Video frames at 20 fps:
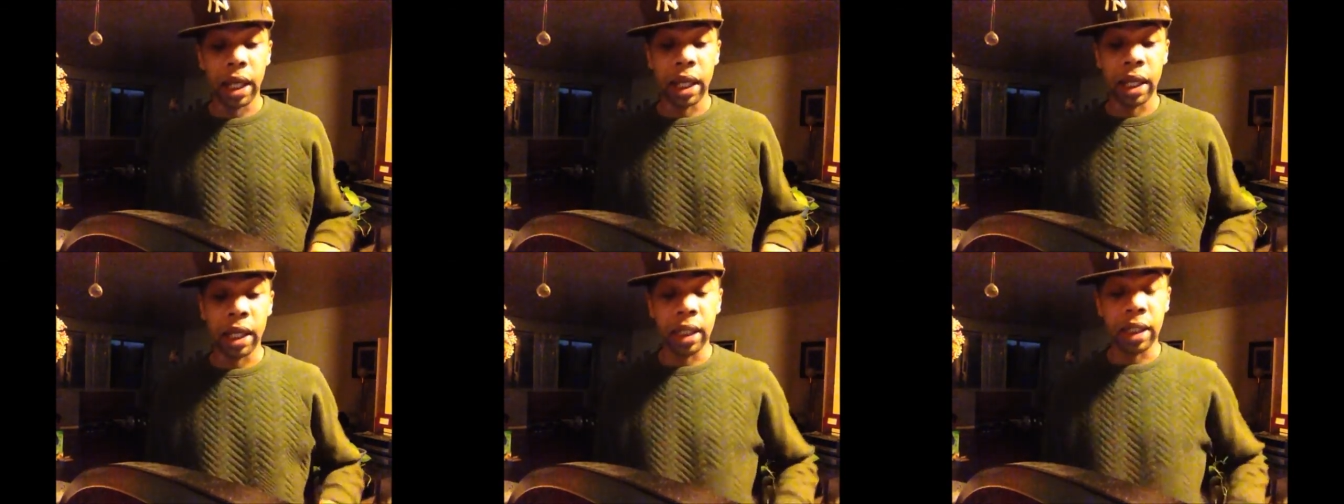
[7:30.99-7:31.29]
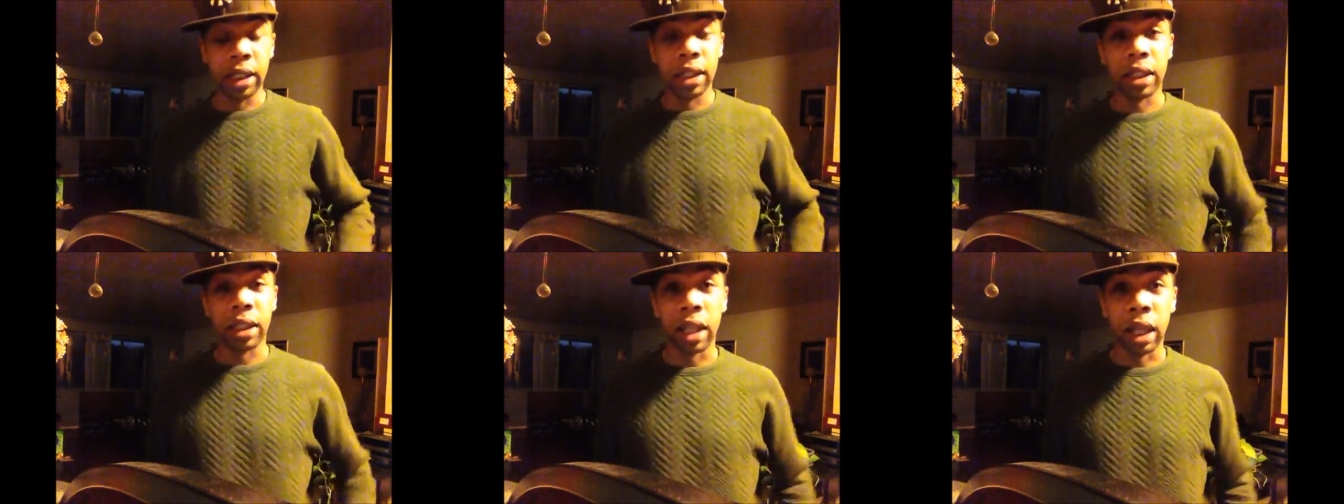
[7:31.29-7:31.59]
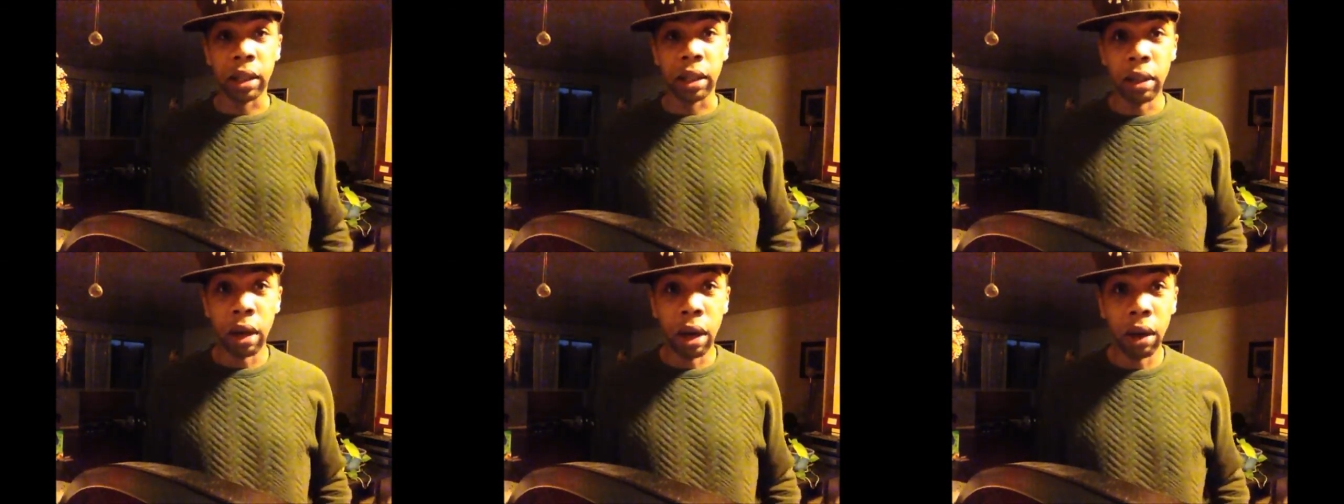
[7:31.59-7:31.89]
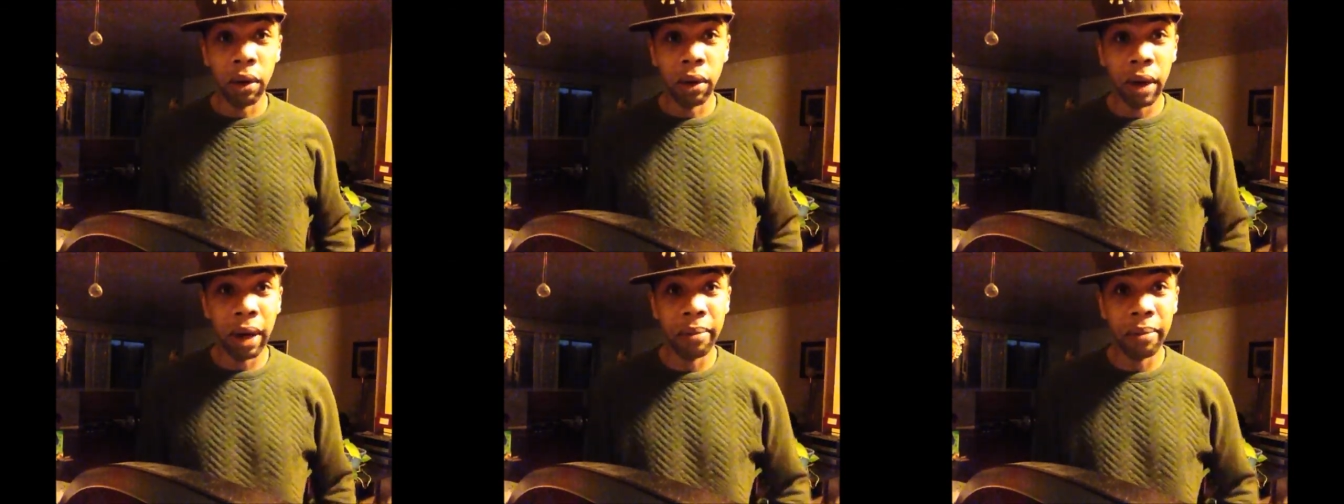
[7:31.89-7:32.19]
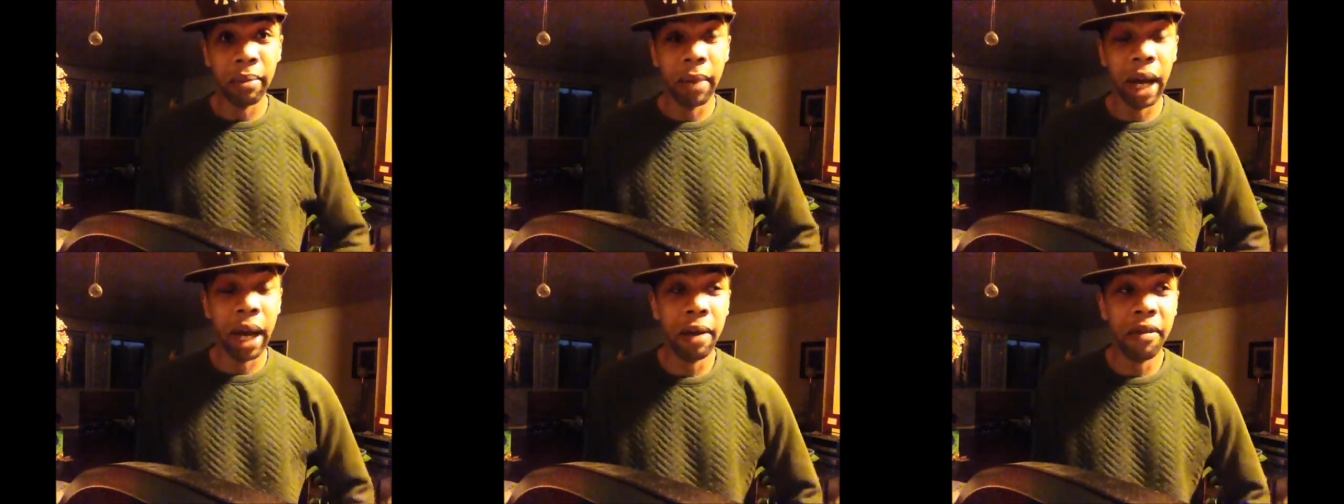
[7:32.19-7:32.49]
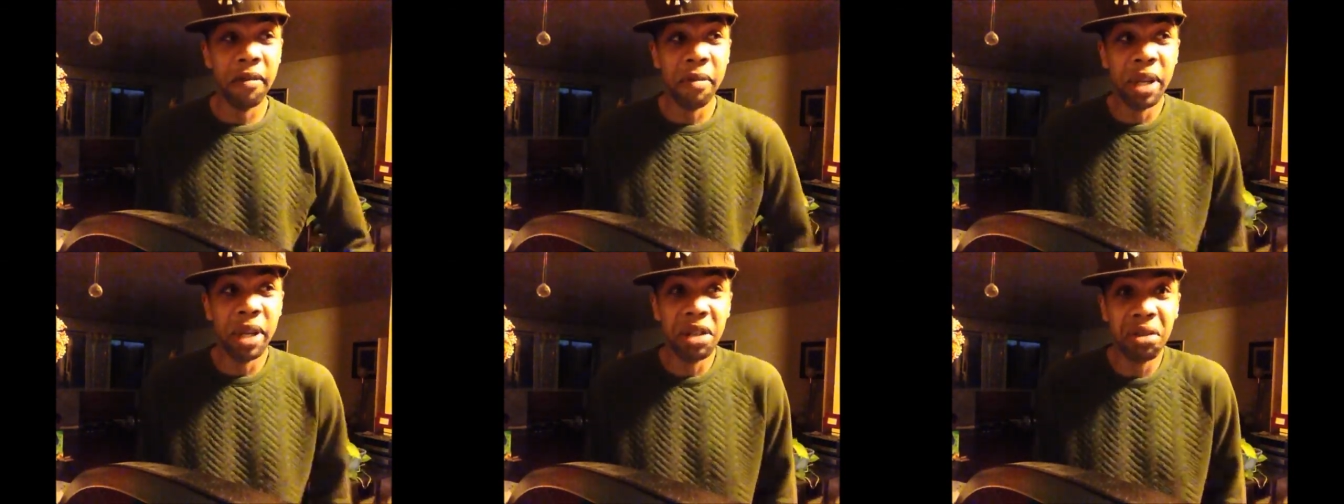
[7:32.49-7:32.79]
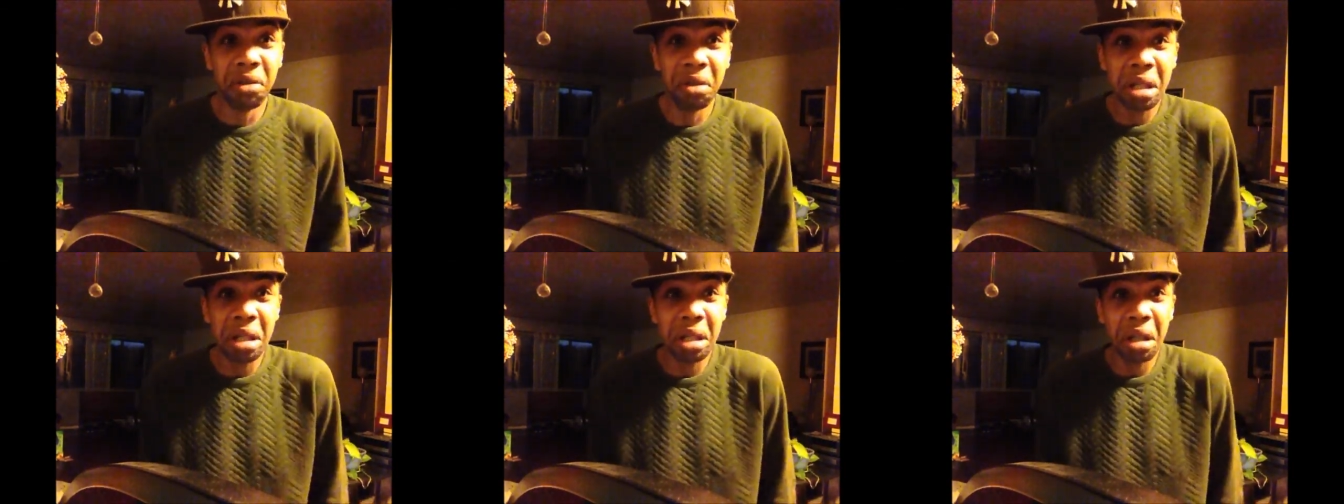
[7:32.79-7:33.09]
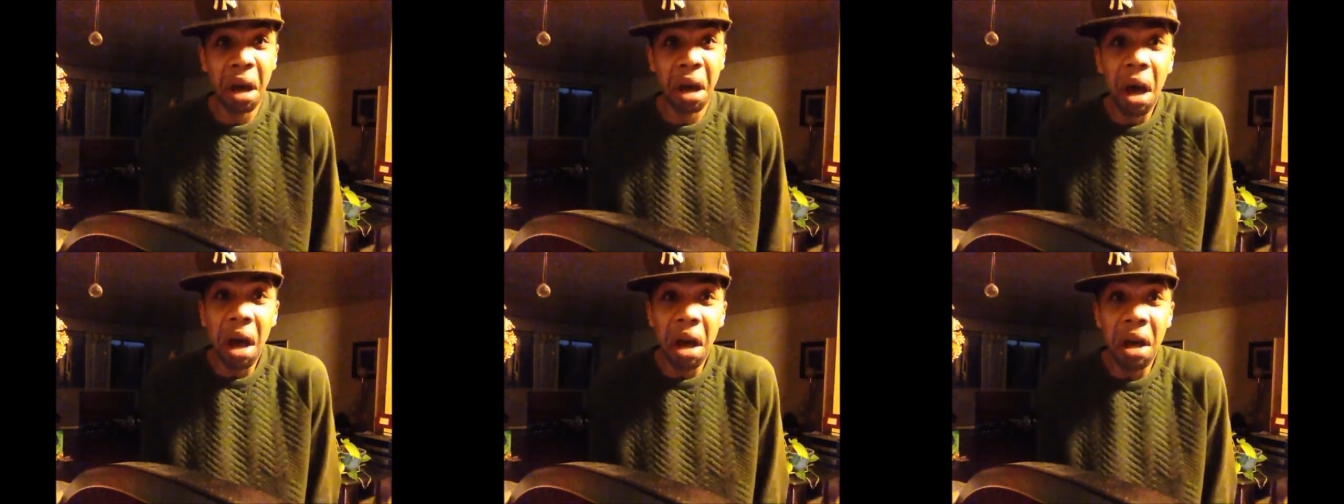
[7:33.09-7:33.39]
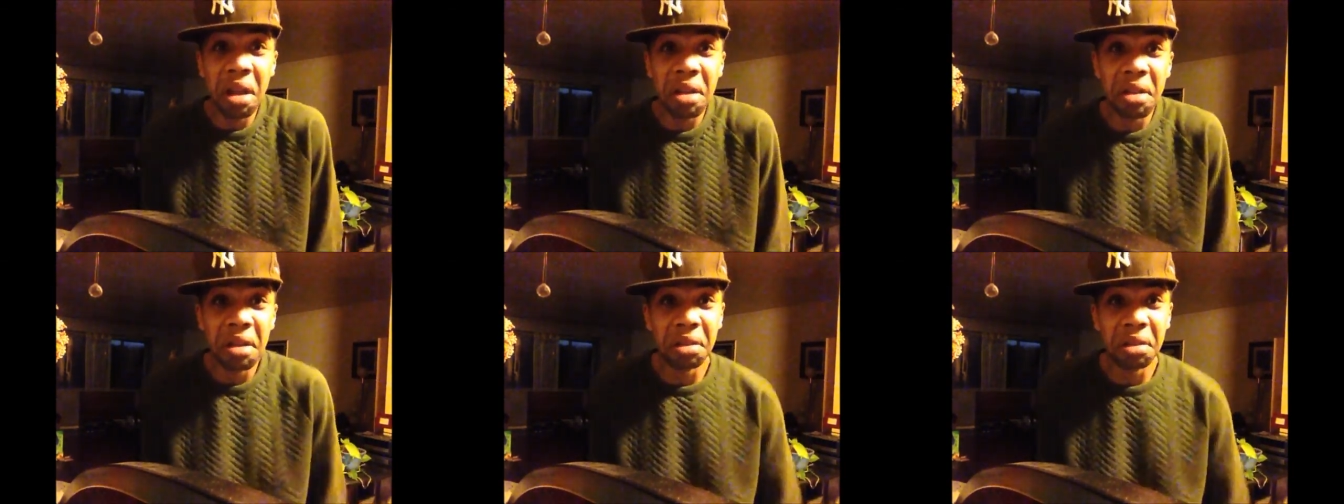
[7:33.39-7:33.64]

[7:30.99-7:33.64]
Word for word: And he's like, "No, I'm I've been doing good.